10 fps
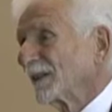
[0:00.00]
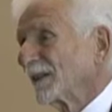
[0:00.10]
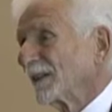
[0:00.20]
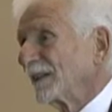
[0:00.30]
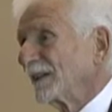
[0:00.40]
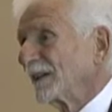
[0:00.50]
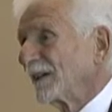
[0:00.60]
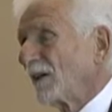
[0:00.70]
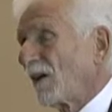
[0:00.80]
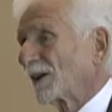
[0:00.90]
the
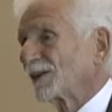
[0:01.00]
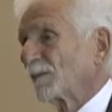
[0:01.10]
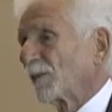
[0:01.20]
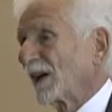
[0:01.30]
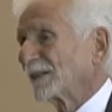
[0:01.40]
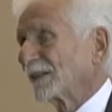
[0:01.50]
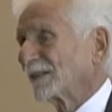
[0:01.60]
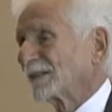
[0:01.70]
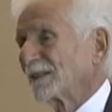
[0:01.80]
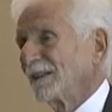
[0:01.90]
uh, auction
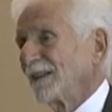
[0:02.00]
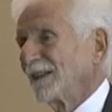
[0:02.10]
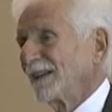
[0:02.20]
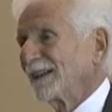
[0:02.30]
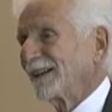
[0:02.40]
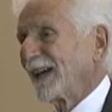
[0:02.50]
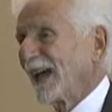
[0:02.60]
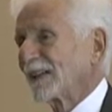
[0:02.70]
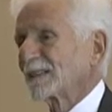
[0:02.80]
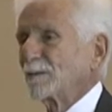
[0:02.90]
process uh,
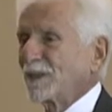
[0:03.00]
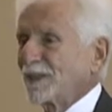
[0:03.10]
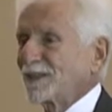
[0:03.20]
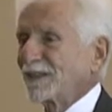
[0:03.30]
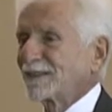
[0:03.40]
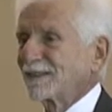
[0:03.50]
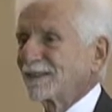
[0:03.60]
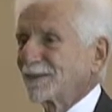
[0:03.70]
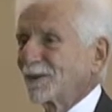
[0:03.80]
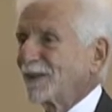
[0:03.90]
has to be adjusted
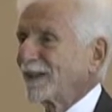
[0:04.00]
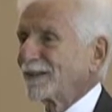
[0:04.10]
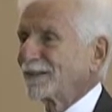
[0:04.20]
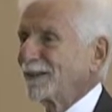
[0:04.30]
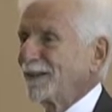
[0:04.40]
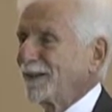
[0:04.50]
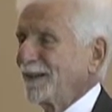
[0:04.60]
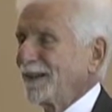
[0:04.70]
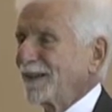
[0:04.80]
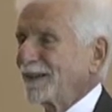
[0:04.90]
so that
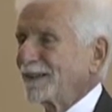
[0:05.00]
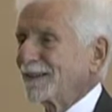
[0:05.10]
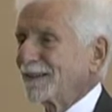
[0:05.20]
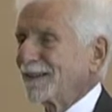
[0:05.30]
uh,